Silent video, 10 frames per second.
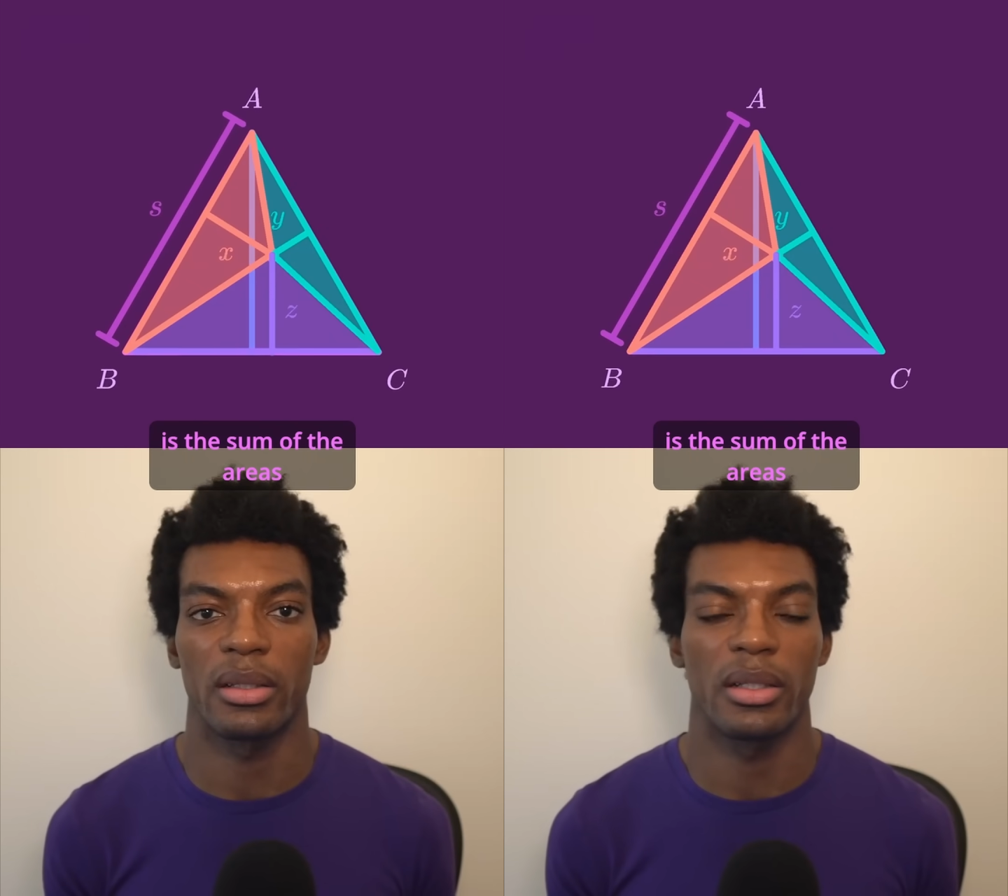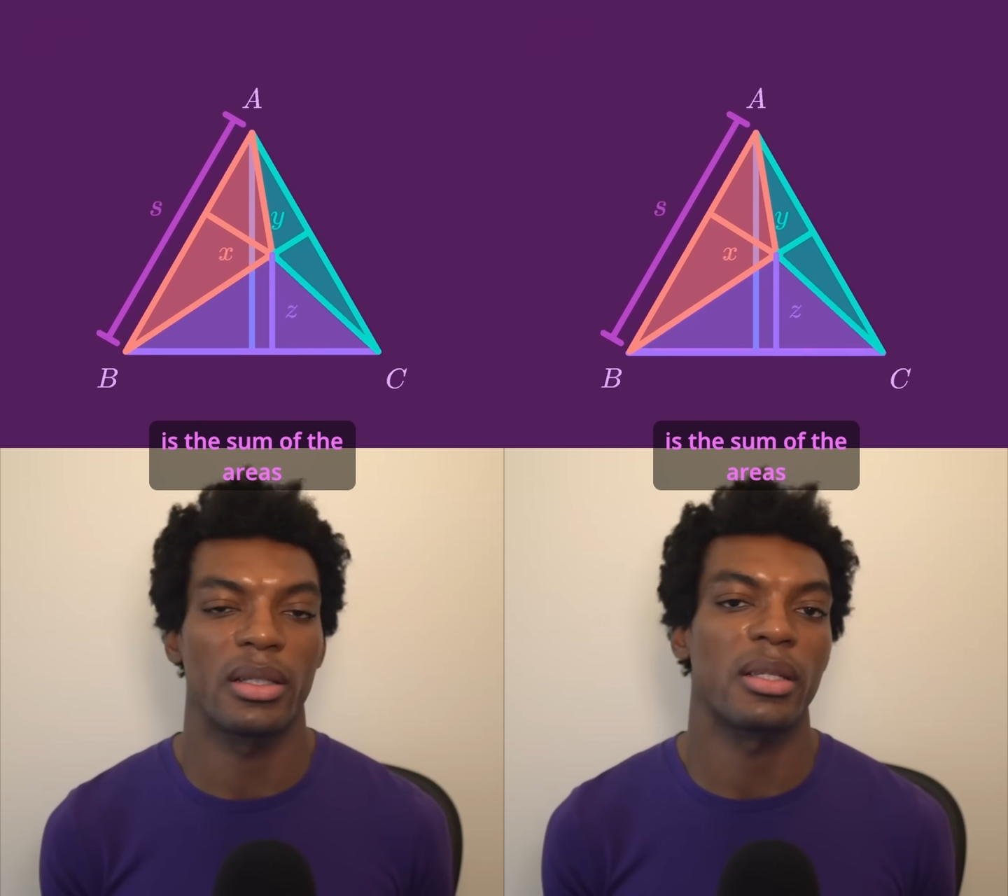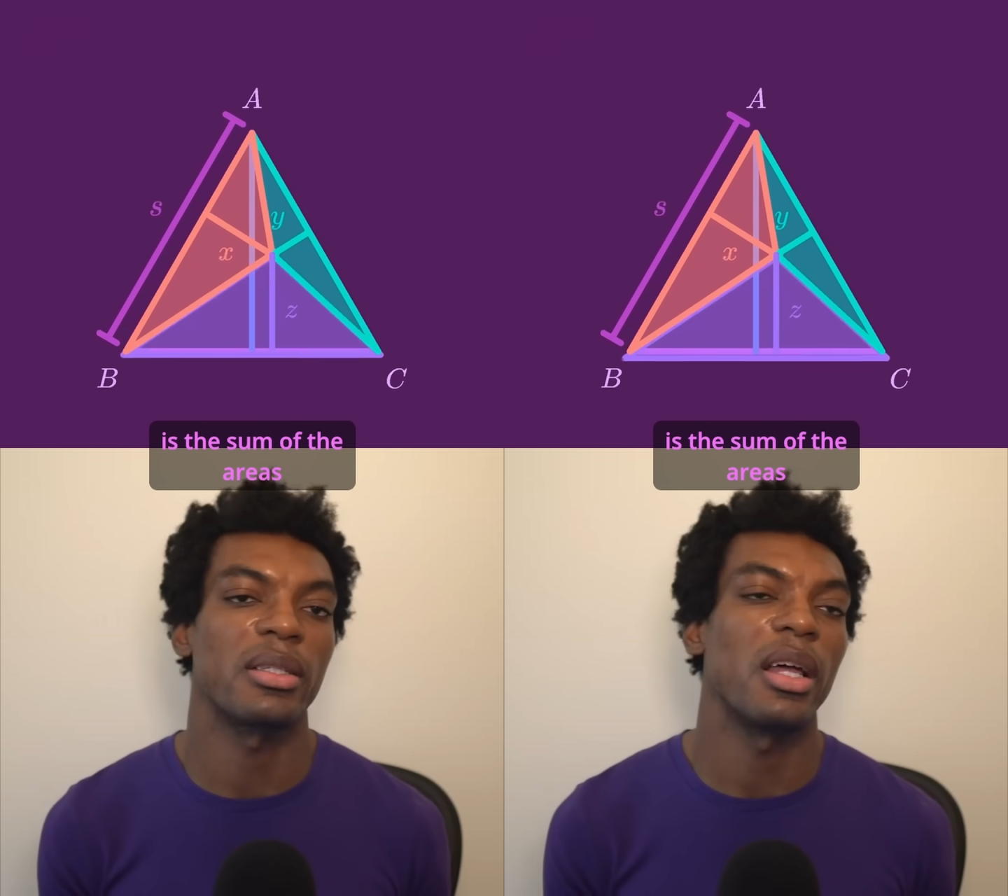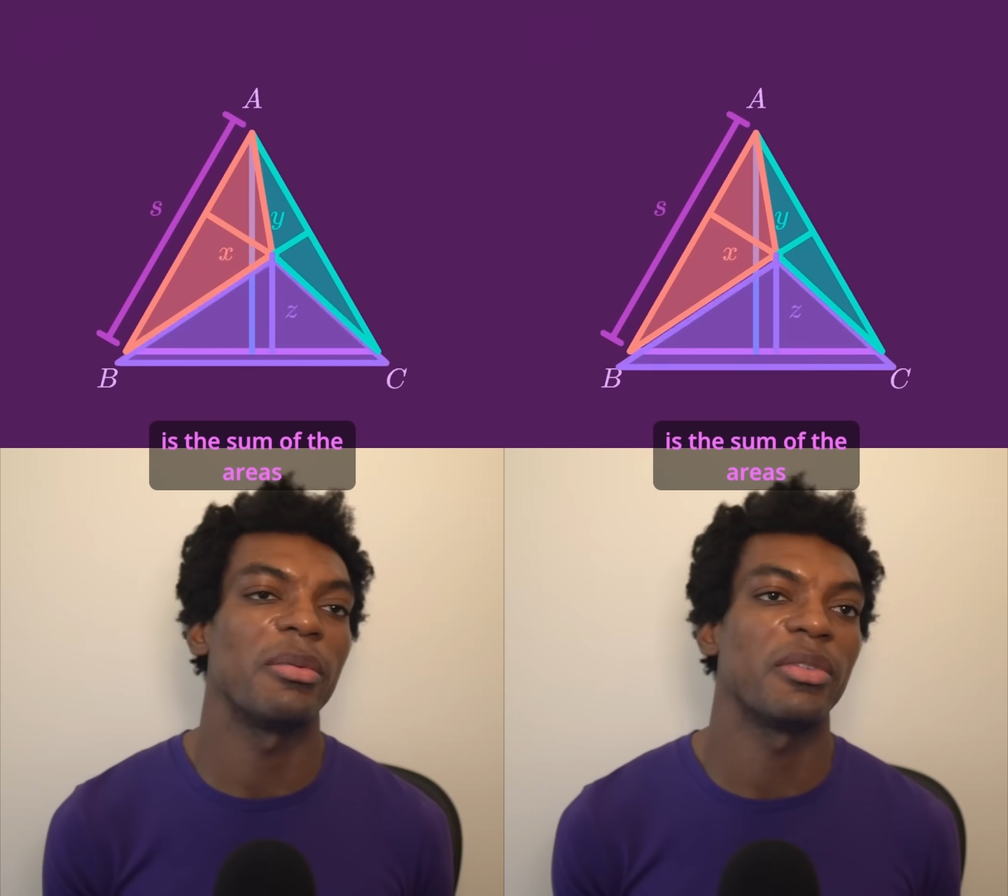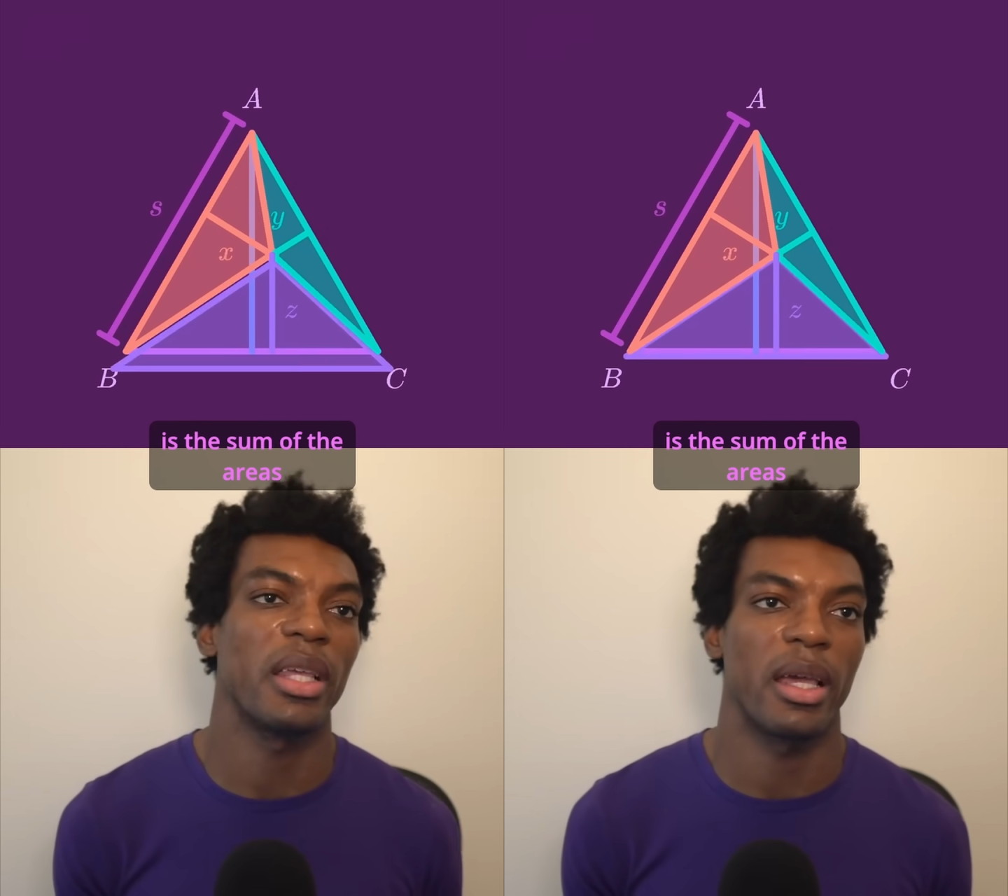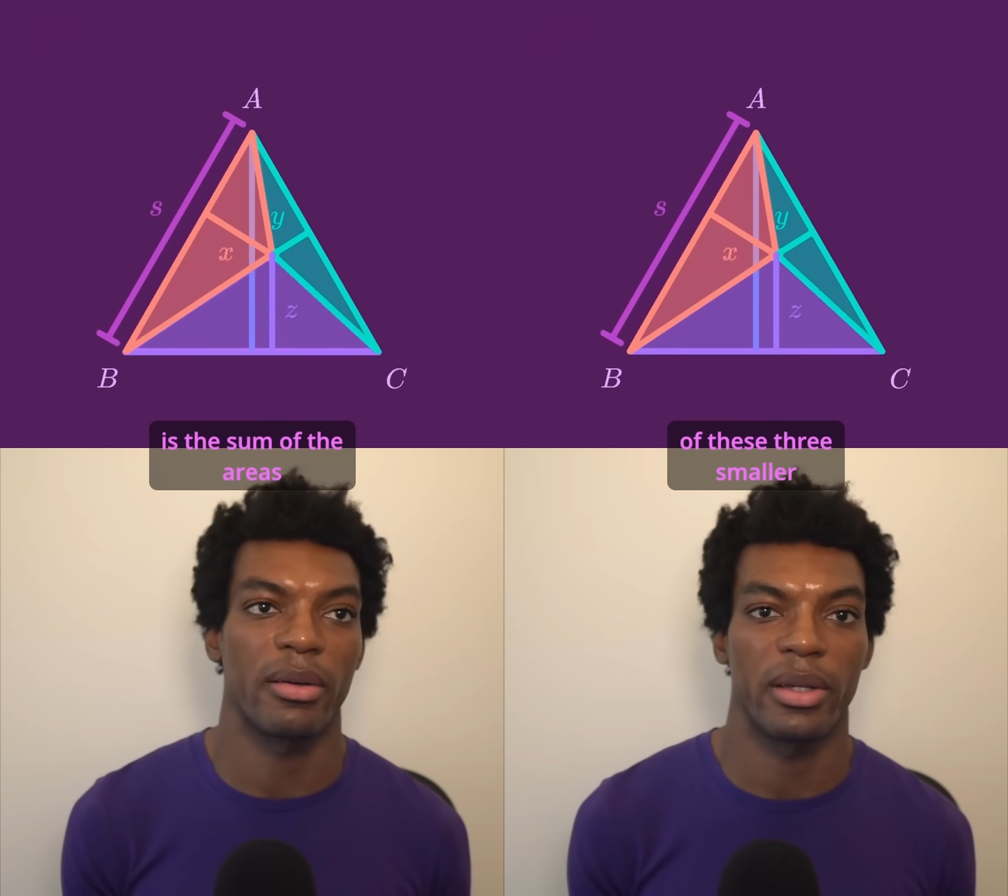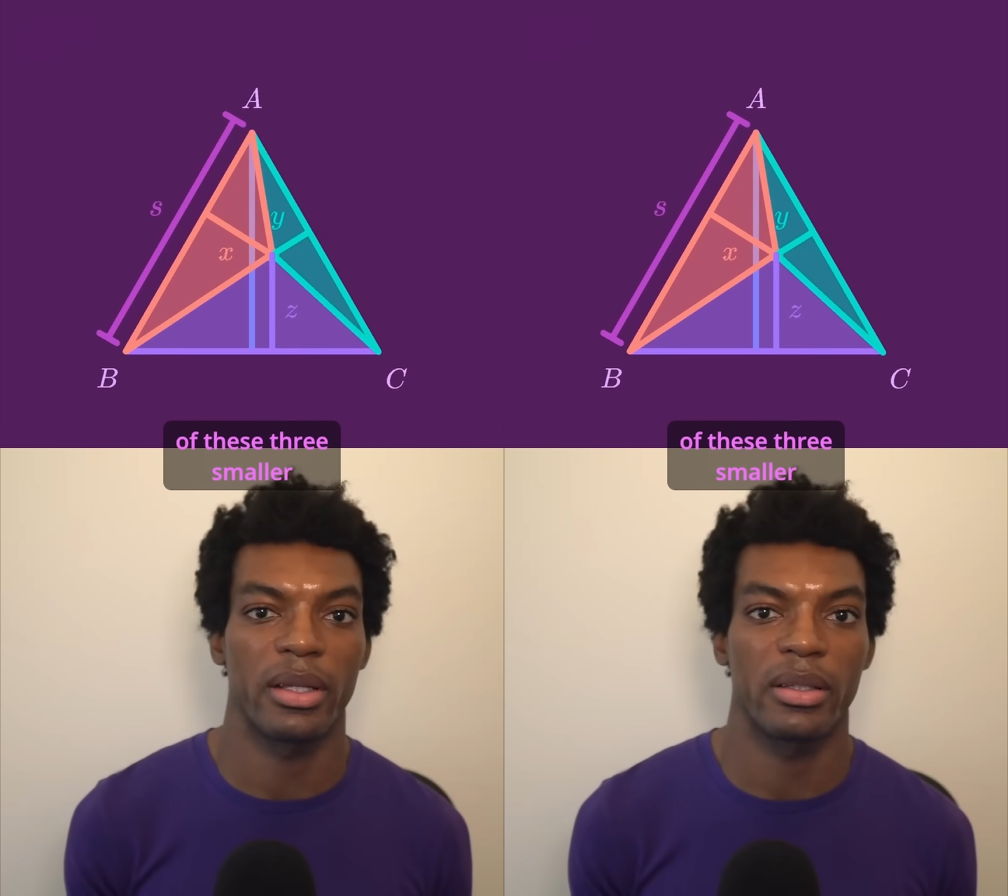is the sum of the areas